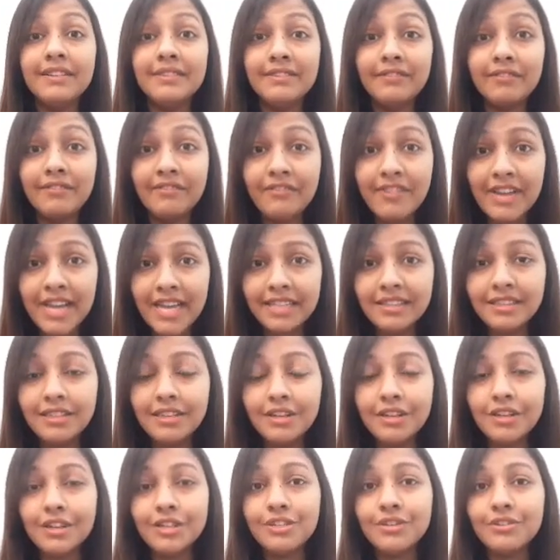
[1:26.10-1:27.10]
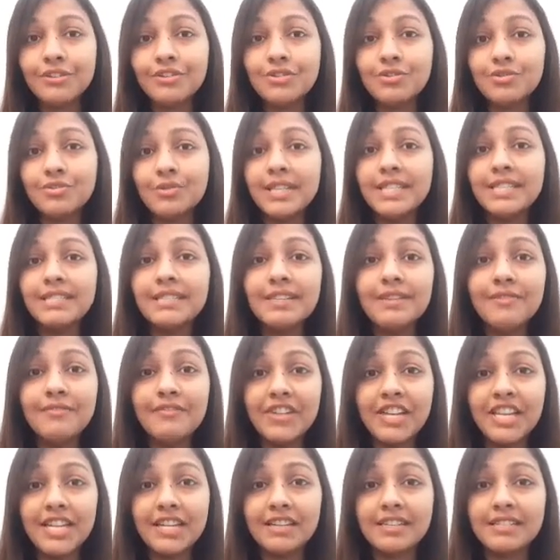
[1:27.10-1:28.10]
whether your strengths and
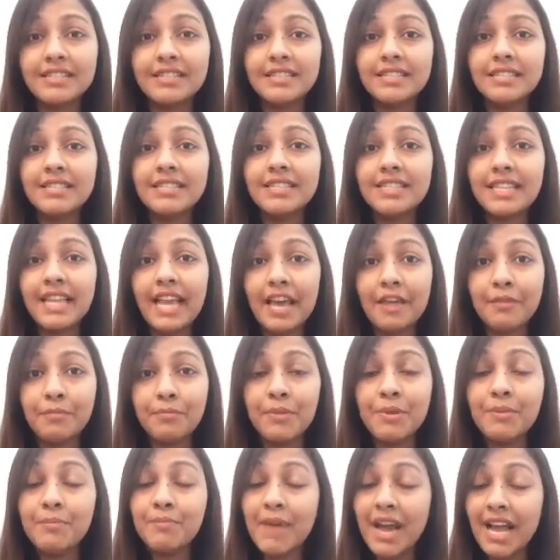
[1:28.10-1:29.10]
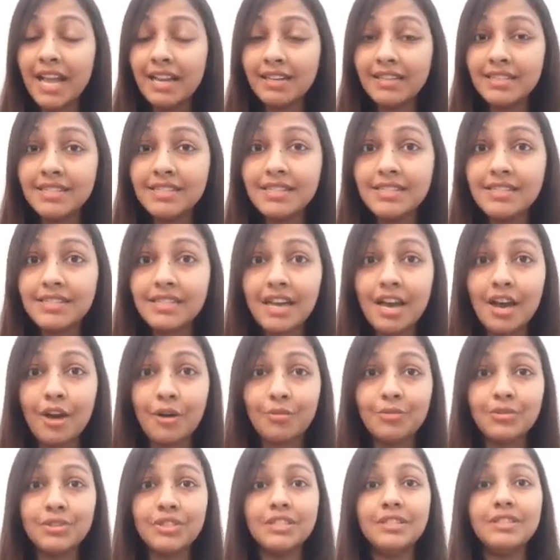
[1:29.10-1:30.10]
weaknesses can be balanced
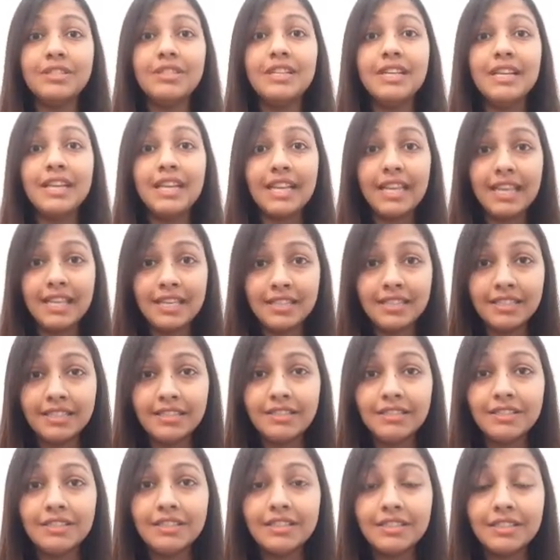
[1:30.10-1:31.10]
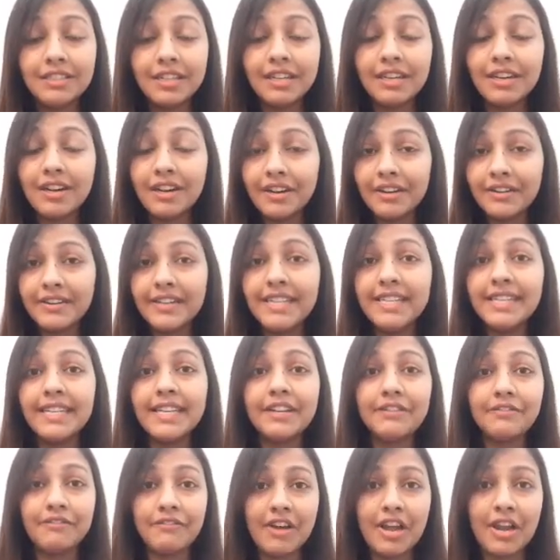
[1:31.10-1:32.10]
out in the current
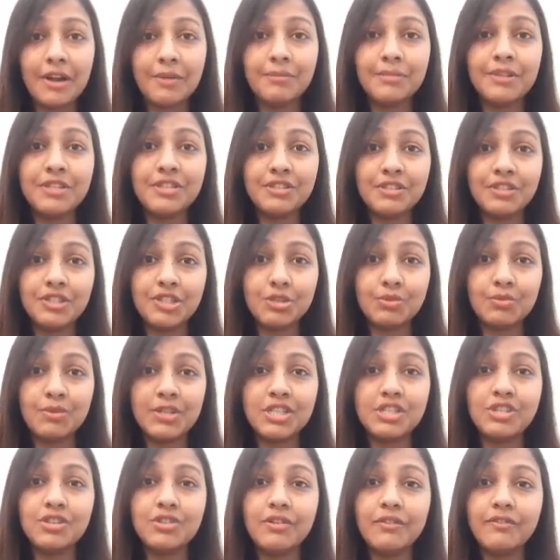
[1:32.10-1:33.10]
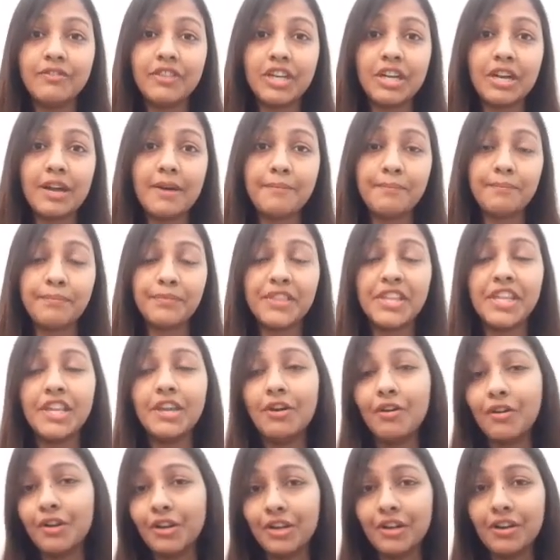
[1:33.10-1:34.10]
environment situation of the company
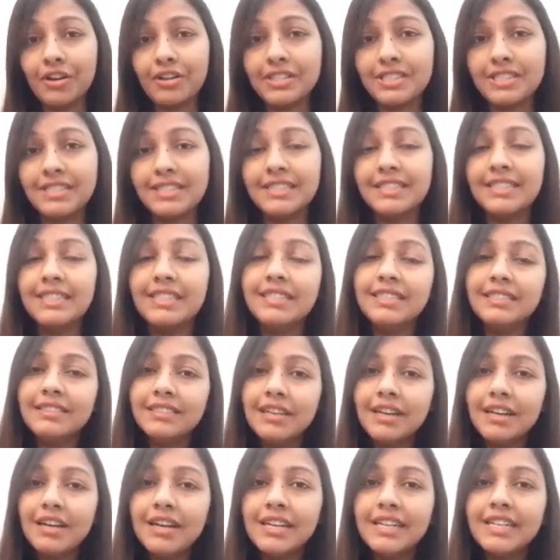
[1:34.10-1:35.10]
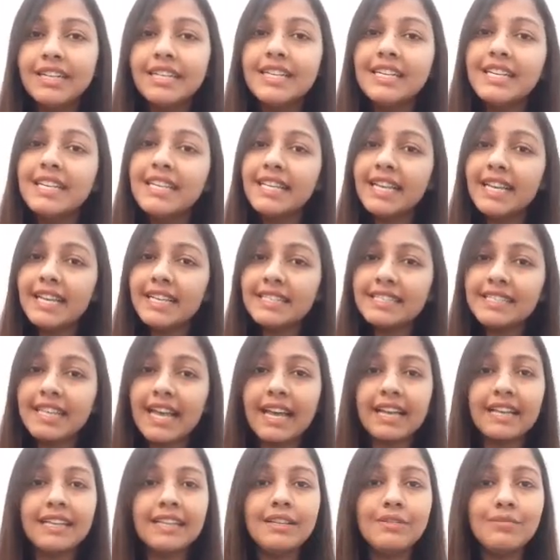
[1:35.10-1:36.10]
or not. Third, he
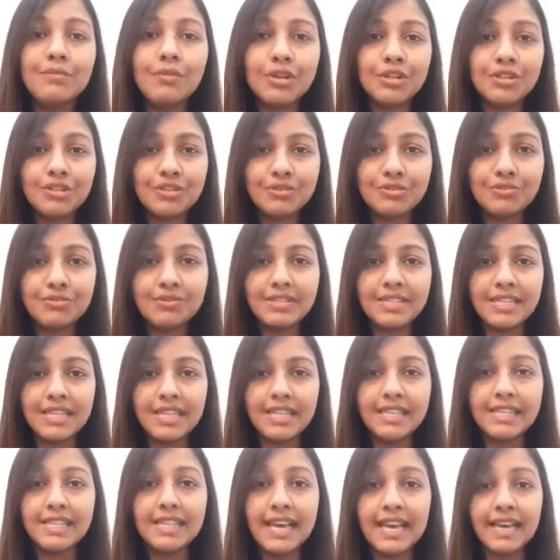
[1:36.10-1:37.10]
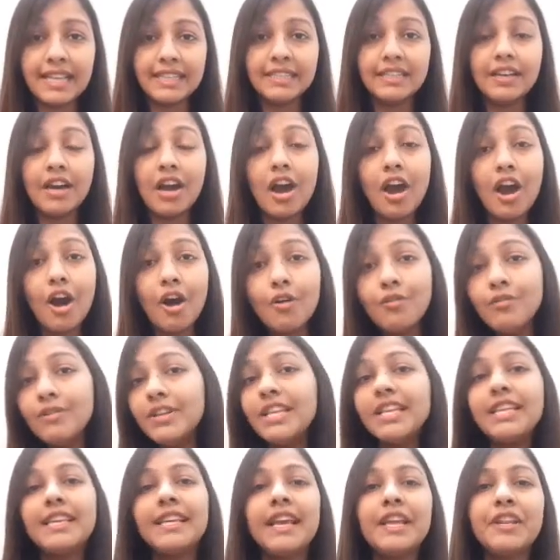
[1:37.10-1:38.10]
exactly wants to see that how
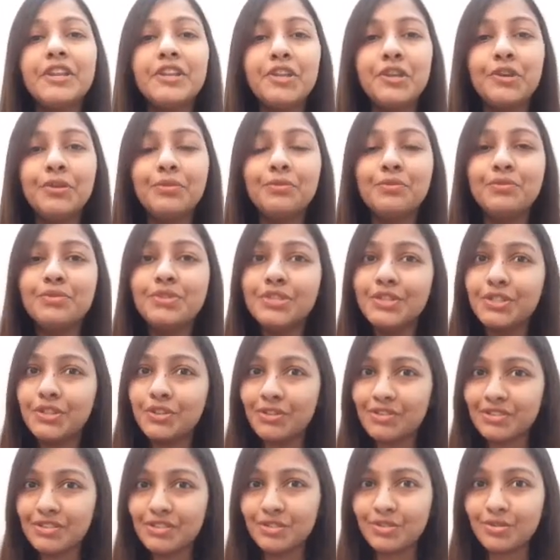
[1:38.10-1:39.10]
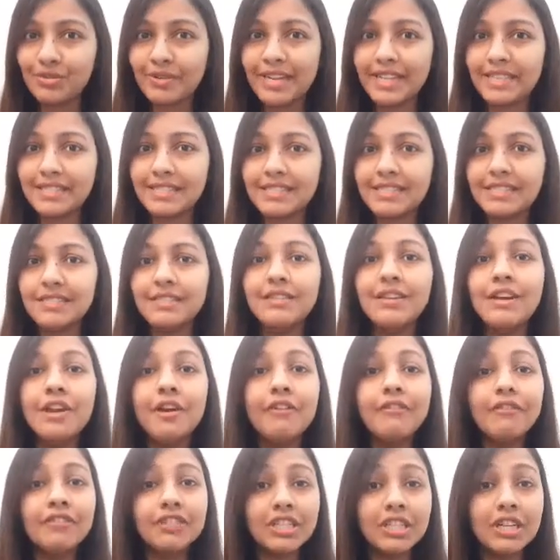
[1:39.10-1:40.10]
he can use your strengths
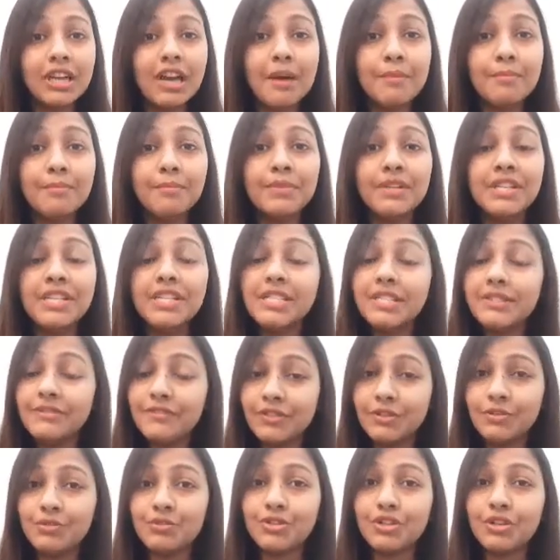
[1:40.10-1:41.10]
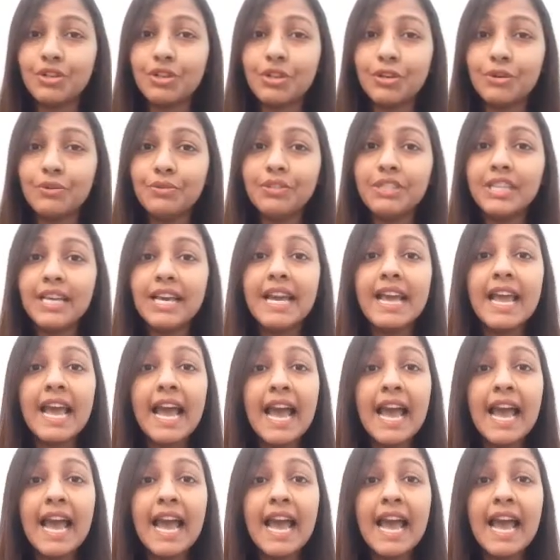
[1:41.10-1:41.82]
for the company's future growth,